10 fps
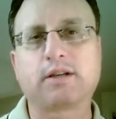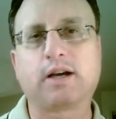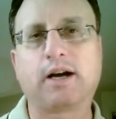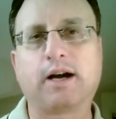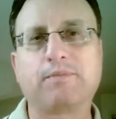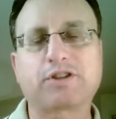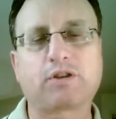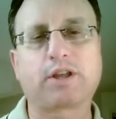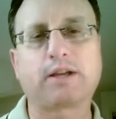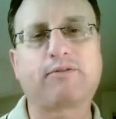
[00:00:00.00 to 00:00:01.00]

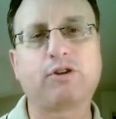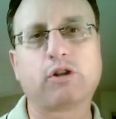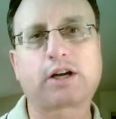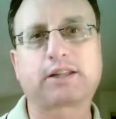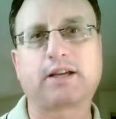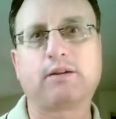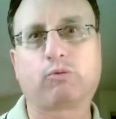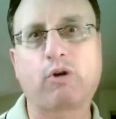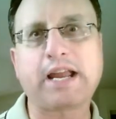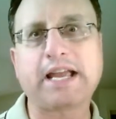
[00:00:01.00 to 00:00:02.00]
So that if you look at the
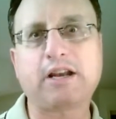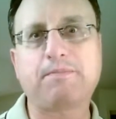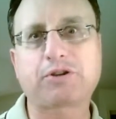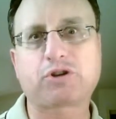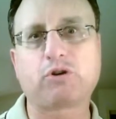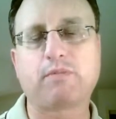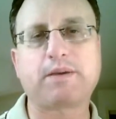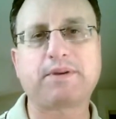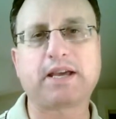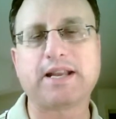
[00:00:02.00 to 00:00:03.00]
right-handed pitcher who
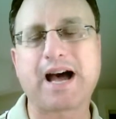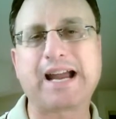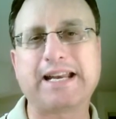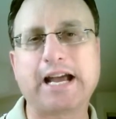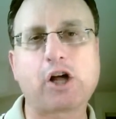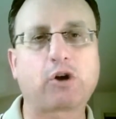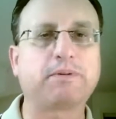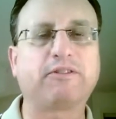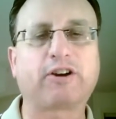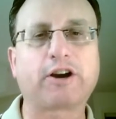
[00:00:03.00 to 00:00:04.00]
might be a 9L or
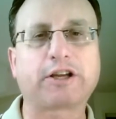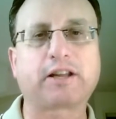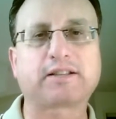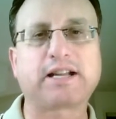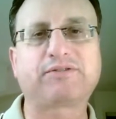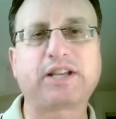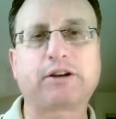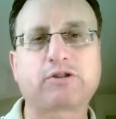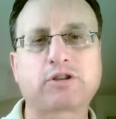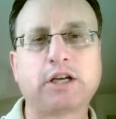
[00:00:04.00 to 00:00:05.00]
be very good against
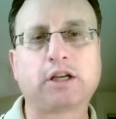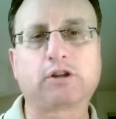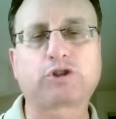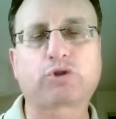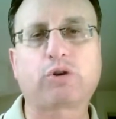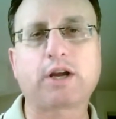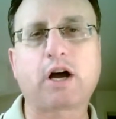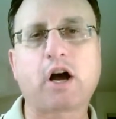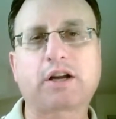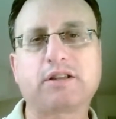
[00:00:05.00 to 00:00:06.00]
left-handers, LaTroy
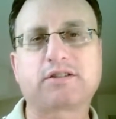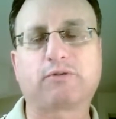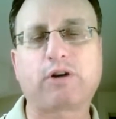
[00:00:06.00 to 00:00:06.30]
Hawkins and